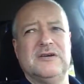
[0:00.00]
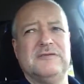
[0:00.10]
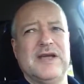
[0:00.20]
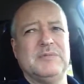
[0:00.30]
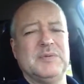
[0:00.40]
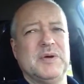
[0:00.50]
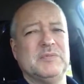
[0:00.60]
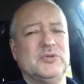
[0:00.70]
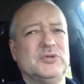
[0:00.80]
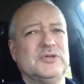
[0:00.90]
family
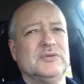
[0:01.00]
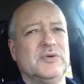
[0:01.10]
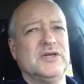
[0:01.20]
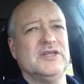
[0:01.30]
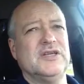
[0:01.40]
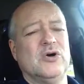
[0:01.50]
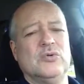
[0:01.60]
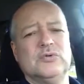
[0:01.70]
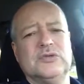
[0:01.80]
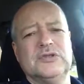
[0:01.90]
members, one of the
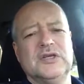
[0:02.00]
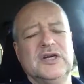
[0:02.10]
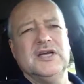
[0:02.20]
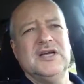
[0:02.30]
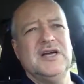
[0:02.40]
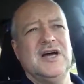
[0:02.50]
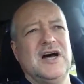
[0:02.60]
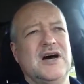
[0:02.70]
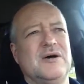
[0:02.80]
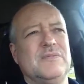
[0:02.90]
owners,
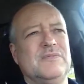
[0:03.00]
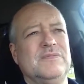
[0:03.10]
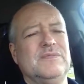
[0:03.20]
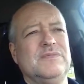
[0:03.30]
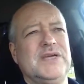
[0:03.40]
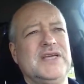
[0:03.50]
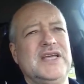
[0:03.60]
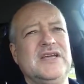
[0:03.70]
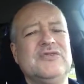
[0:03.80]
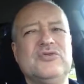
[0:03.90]

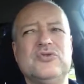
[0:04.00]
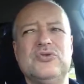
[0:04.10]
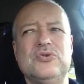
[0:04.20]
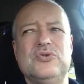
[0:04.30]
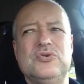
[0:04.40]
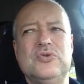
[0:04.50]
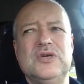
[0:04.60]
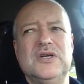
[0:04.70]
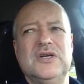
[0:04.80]
begin to